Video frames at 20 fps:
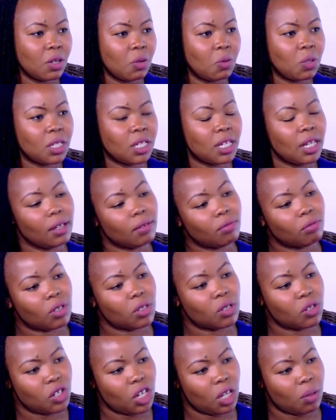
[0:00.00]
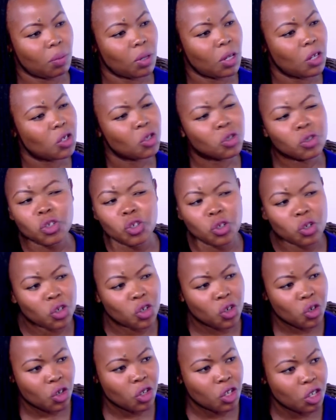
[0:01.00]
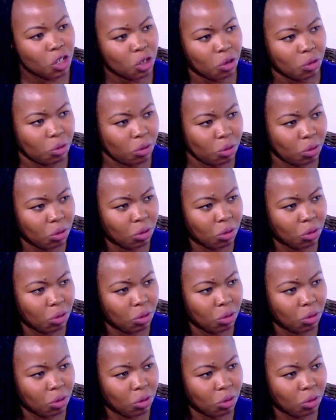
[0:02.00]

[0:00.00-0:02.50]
We take the step. Do you know you?